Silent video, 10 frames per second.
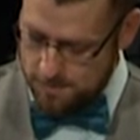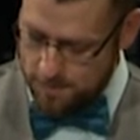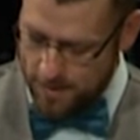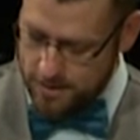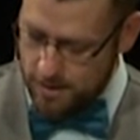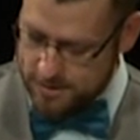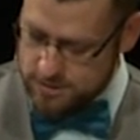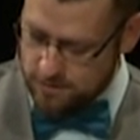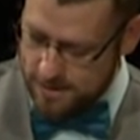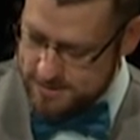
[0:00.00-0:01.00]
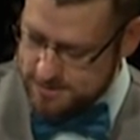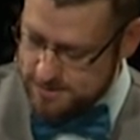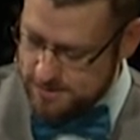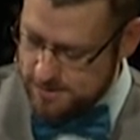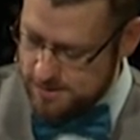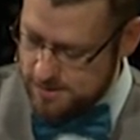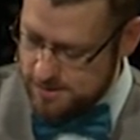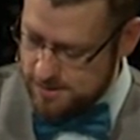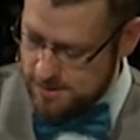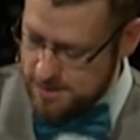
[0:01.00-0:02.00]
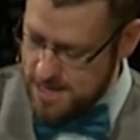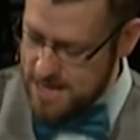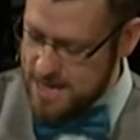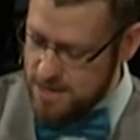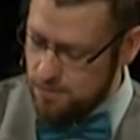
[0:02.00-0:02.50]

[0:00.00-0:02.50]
But by God's grace, He